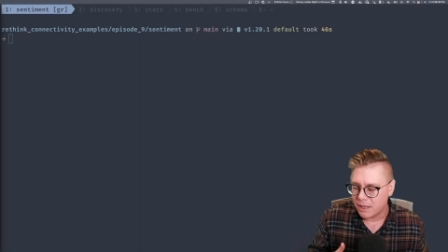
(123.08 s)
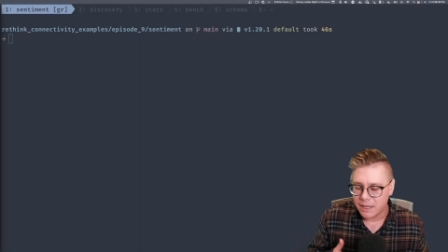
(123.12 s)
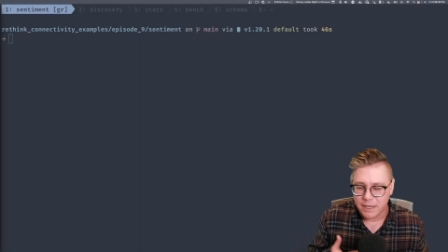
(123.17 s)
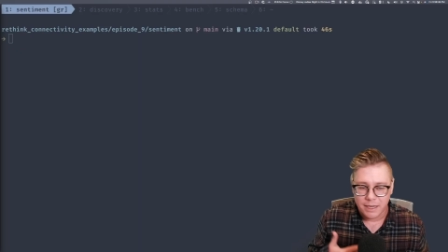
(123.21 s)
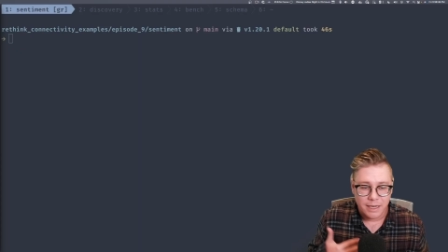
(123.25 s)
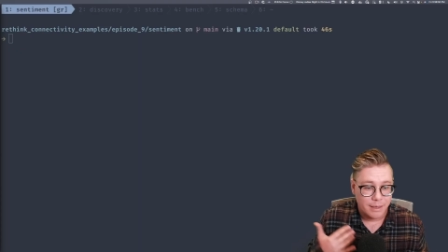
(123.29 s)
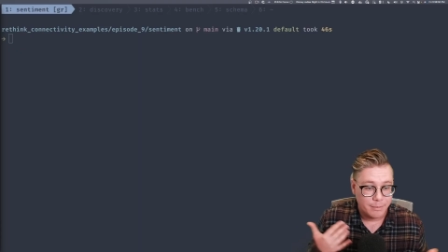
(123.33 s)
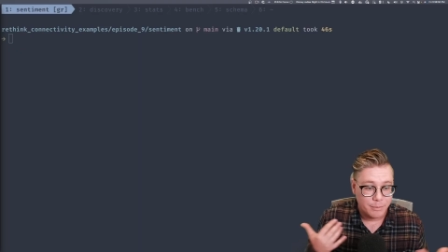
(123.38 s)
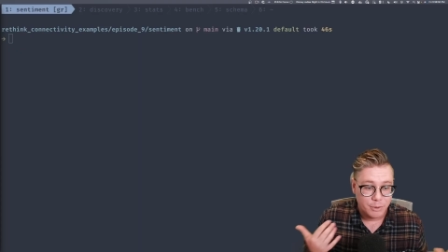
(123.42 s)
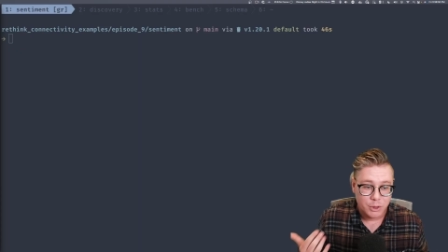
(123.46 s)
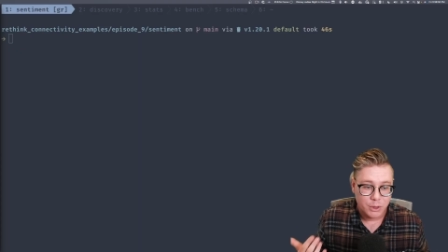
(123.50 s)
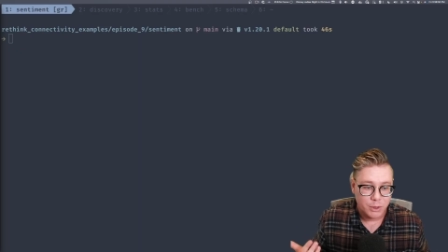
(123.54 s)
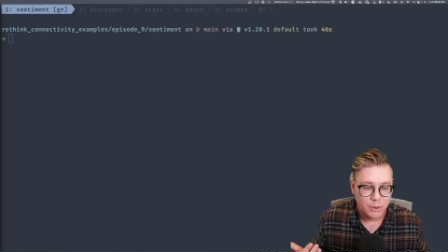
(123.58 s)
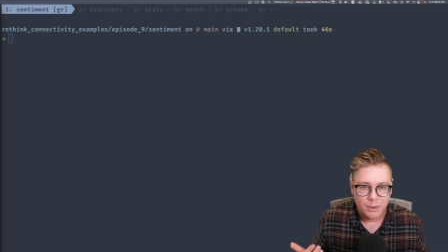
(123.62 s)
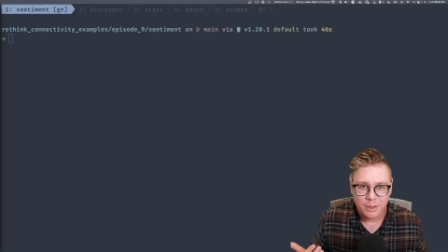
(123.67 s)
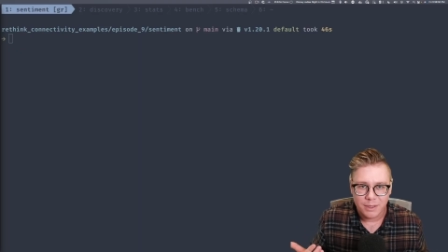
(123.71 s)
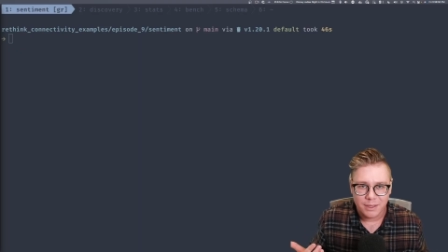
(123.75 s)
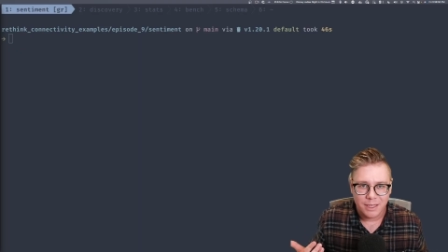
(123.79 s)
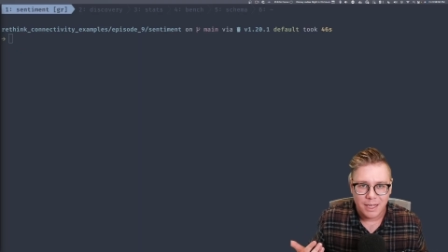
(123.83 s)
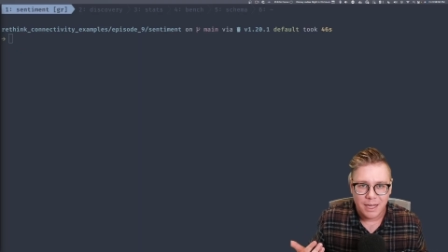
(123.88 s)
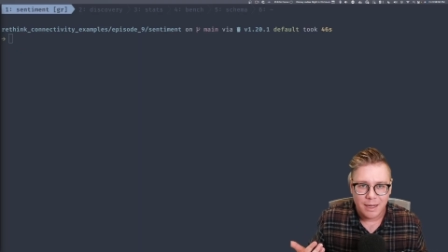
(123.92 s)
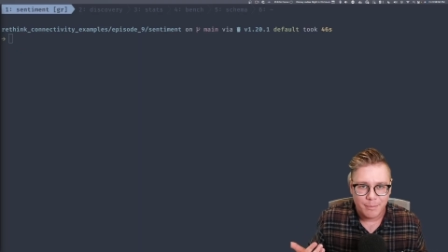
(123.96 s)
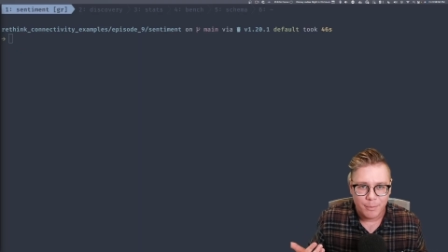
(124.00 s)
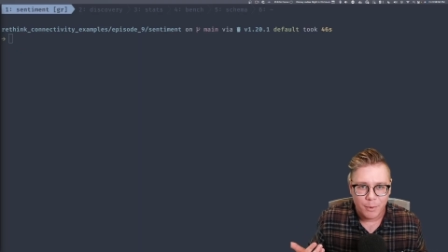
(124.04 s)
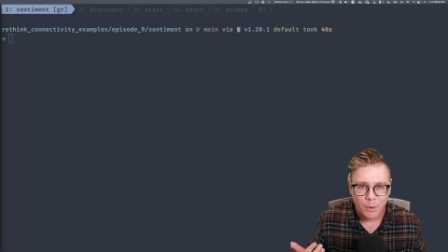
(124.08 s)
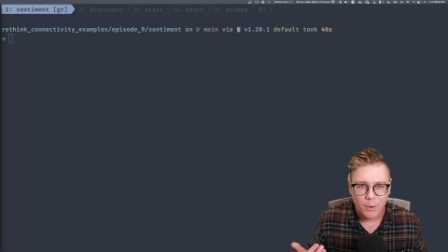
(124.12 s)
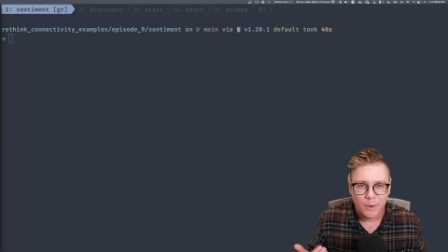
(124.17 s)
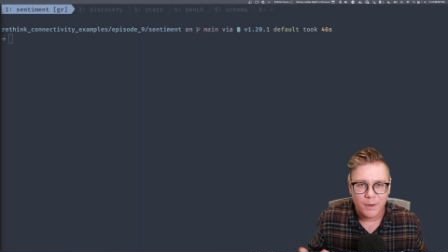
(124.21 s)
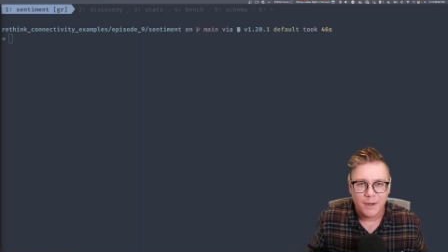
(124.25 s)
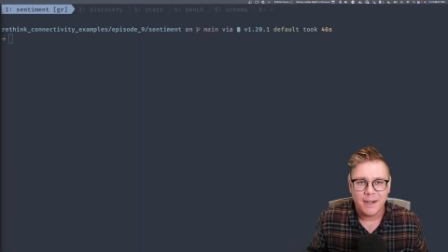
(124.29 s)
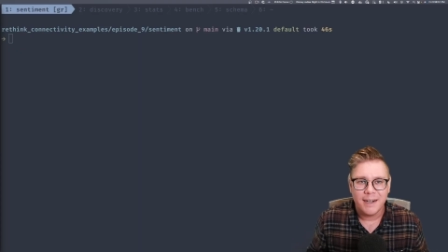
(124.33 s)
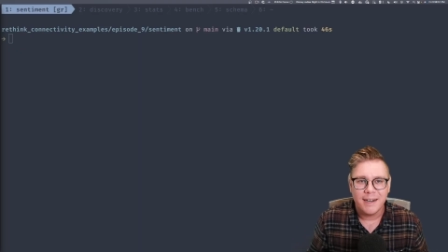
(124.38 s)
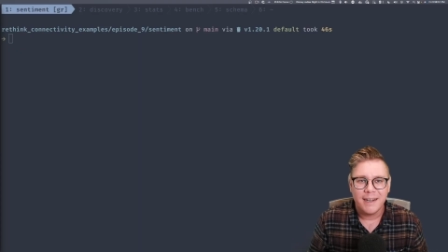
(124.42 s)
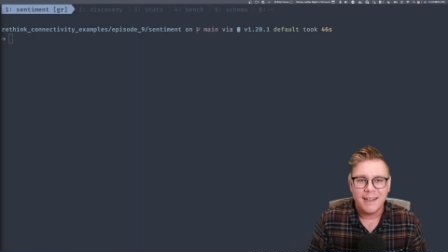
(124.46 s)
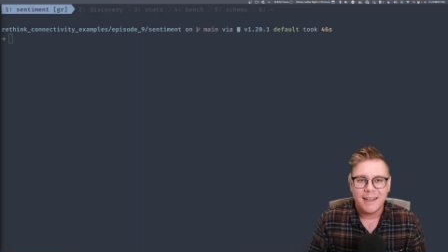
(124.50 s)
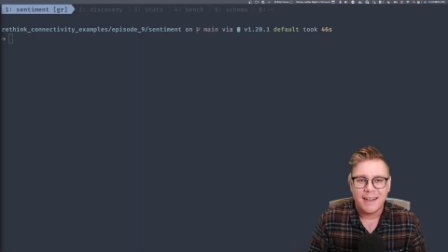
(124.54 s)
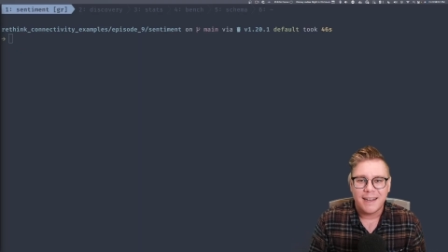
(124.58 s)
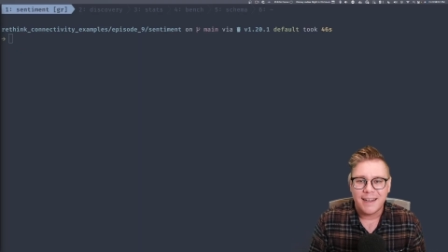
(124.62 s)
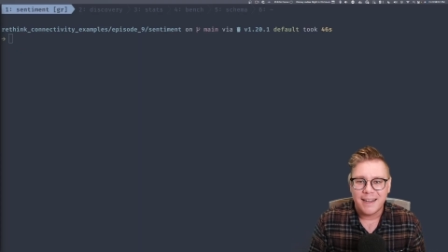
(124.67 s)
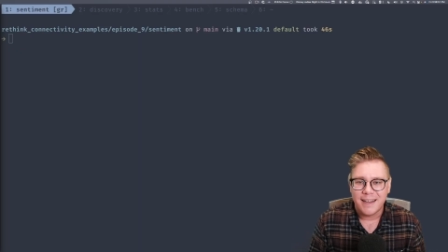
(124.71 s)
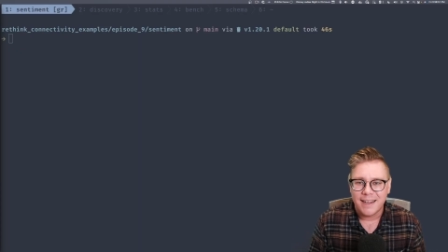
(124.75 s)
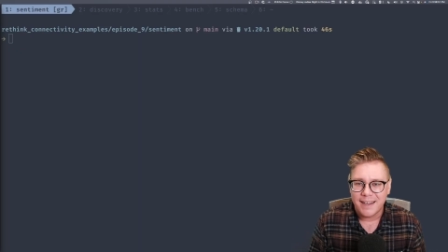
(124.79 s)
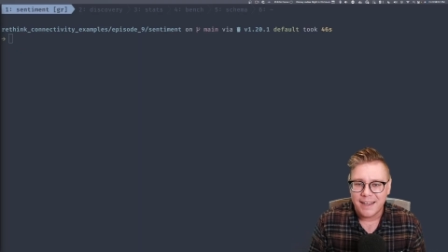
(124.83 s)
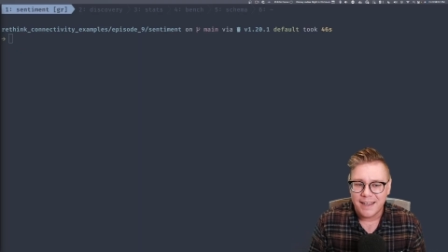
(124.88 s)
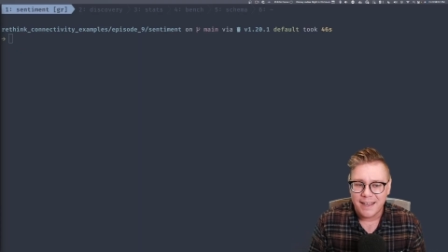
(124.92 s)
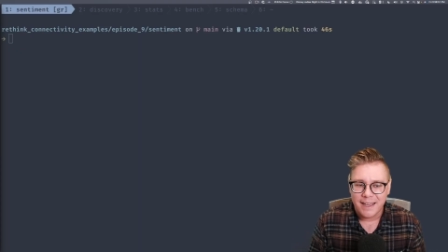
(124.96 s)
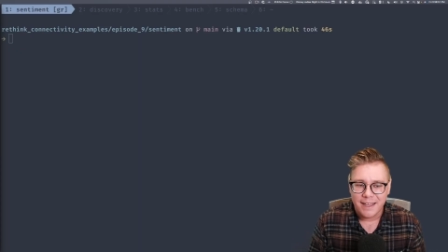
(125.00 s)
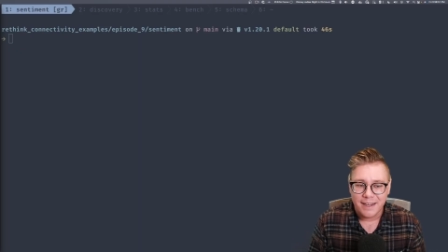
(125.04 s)
and I'm sure a lot more,
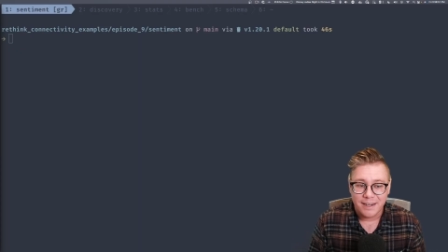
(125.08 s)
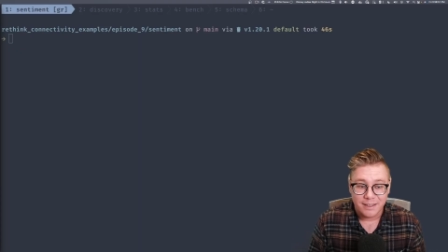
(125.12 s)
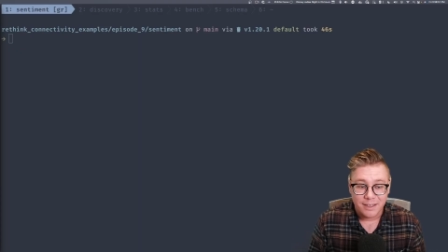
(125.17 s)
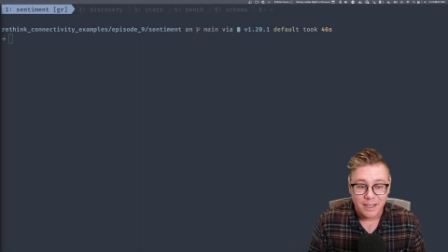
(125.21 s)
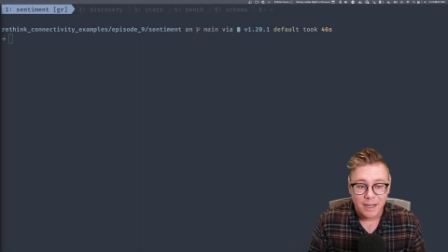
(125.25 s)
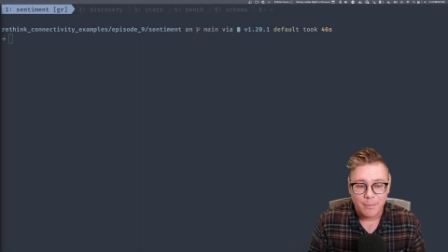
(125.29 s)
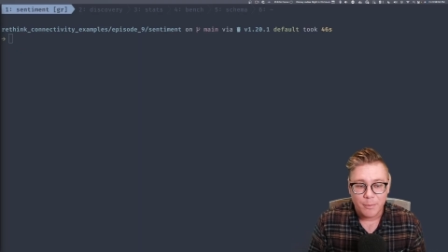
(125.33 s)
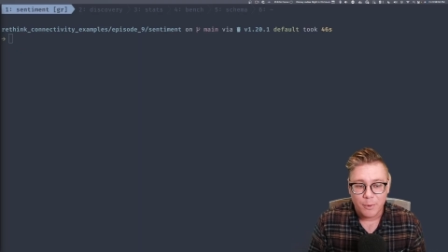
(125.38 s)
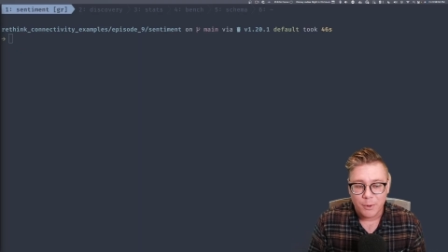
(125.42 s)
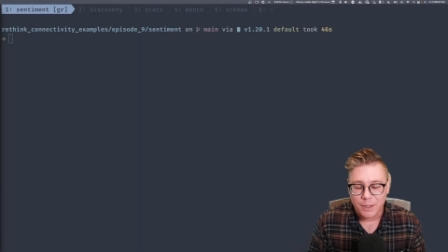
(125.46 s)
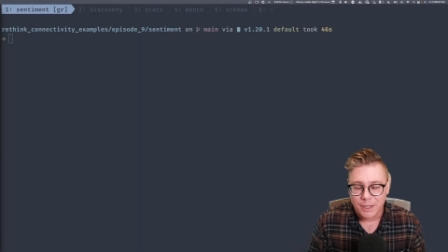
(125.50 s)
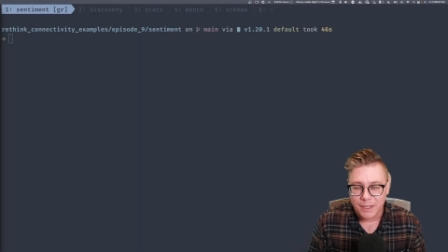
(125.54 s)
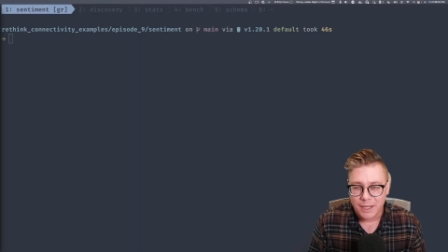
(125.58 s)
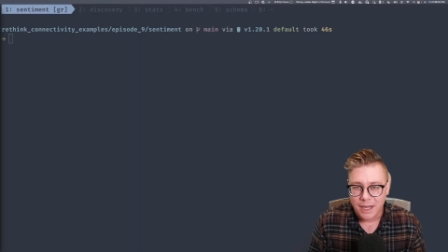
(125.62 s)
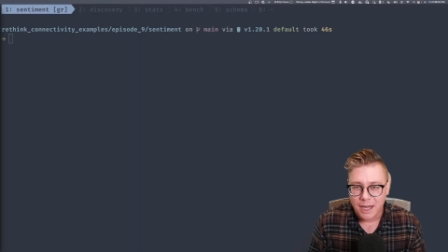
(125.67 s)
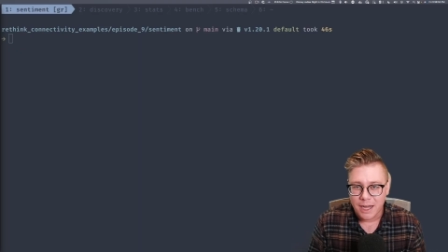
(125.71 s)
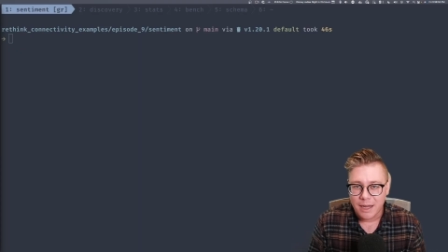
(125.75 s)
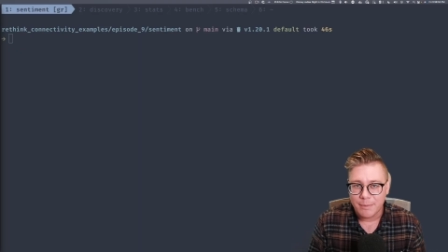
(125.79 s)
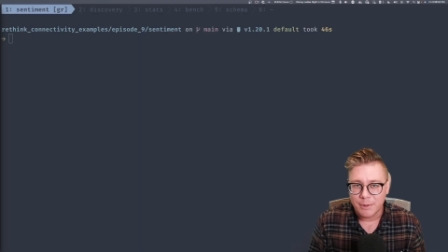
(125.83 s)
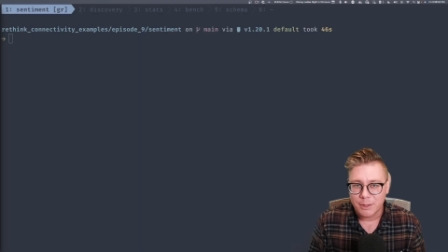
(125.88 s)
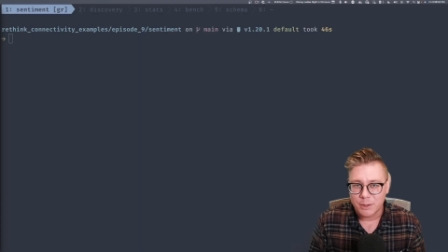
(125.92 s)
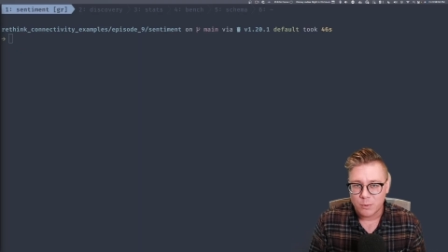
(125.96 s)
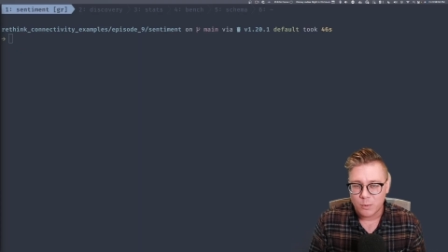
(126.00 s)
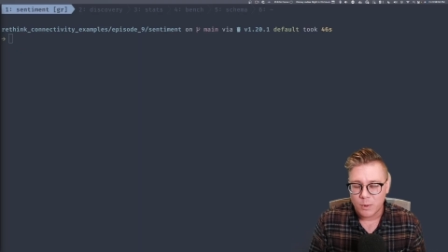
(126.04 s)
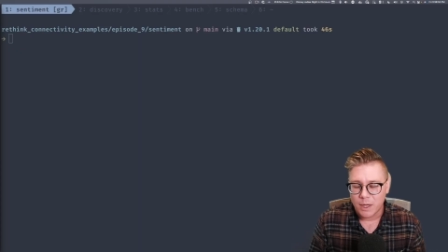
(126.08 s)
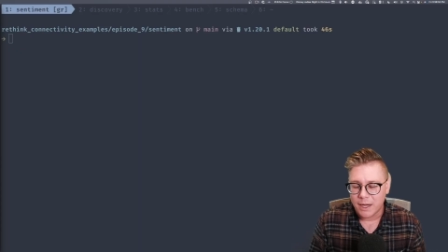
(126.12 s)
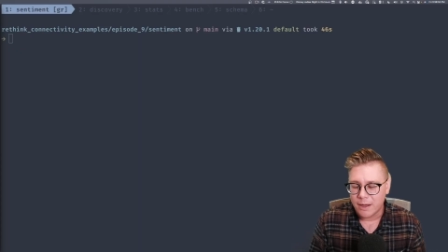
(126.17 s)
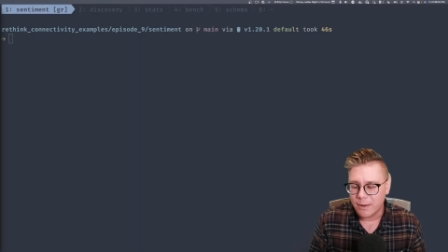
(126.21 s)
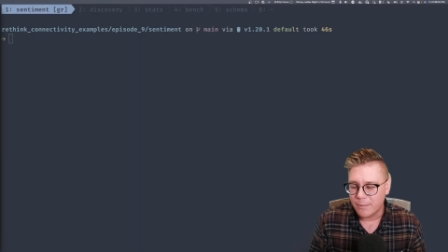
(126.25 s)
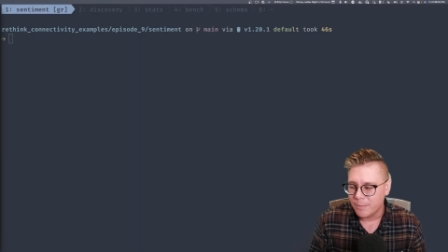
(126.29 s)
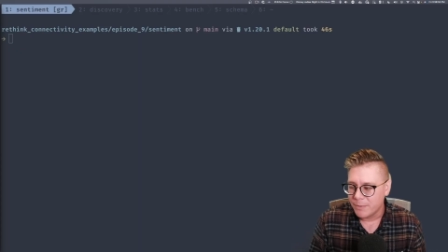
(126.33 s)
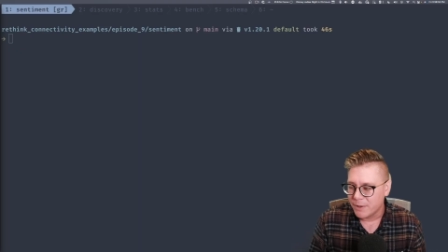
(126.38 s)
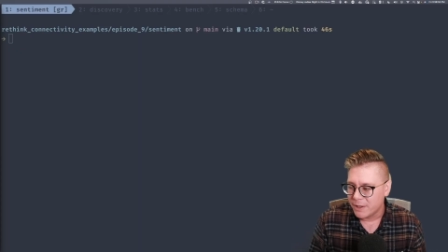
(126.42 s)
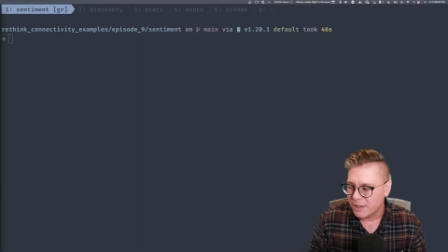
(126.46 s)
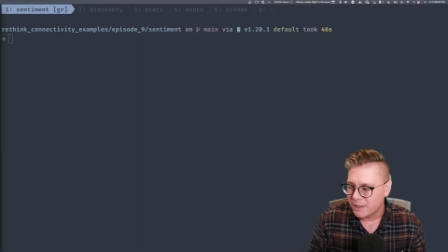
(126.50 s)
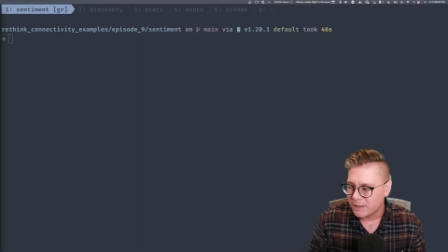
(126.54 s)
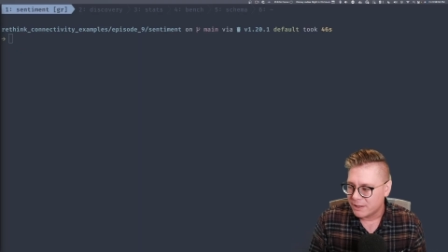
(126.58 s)
and a lot more to come as well.